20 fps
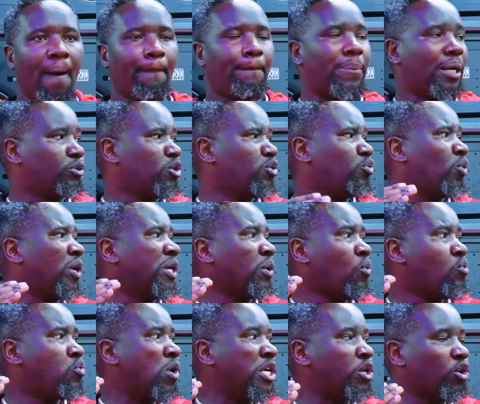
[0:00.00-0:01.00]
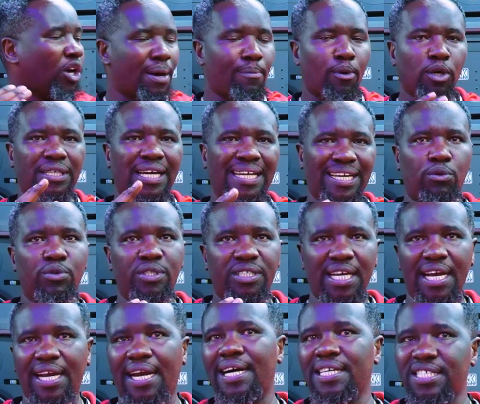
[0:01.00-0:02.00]
But when, when you talk about ground
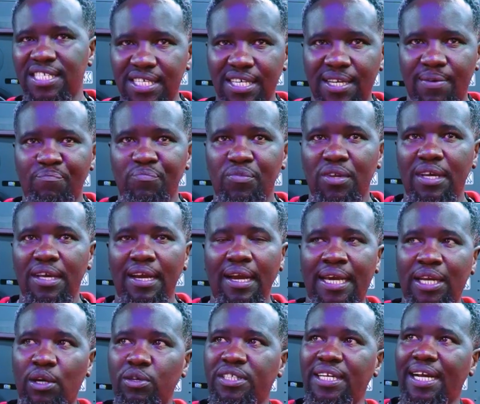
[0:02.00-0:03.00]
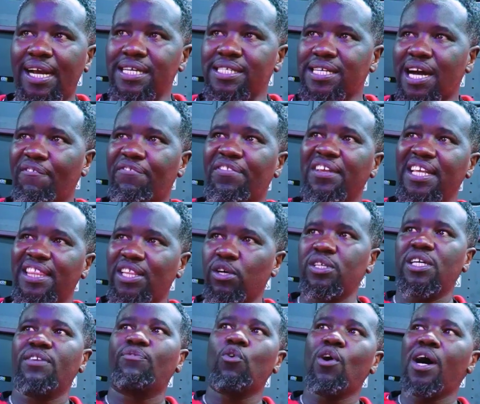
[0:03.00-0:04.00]
shakers, ground shakers have
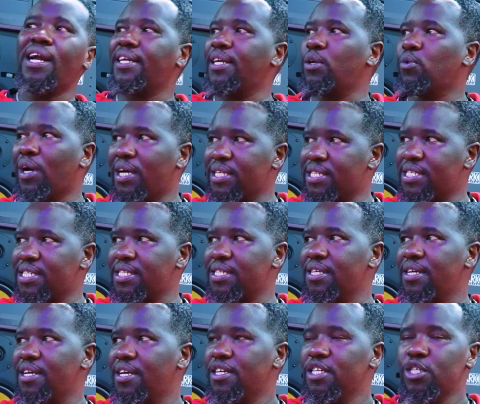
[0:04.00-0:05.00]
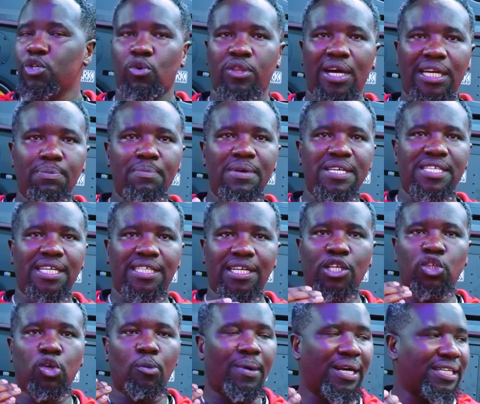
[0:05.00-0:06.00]
3,400 watts. So that means that
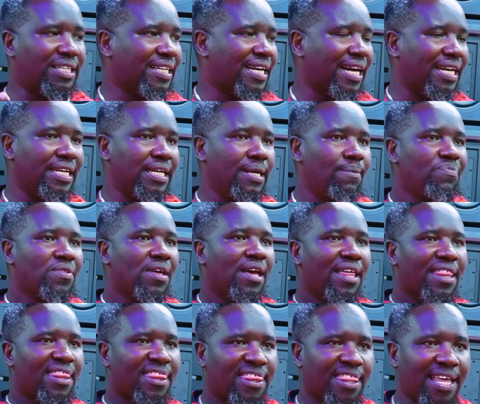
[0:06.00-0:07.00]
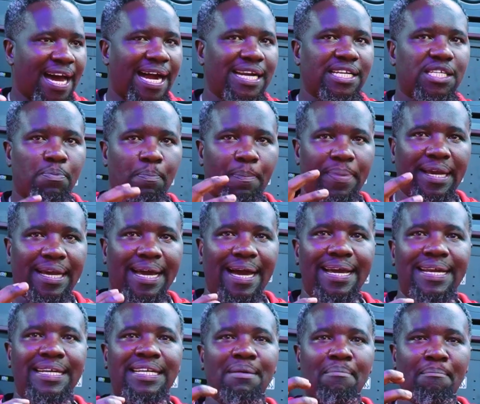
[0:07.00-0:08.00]
automatically that speaker
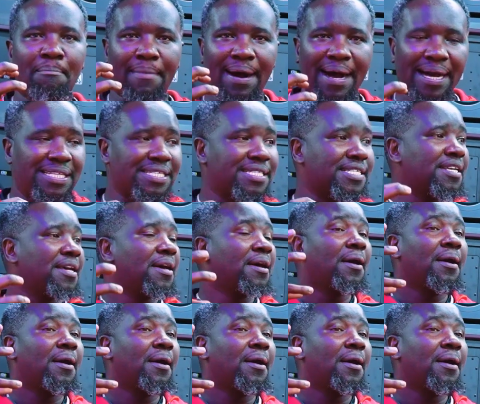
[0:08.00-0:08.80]
demands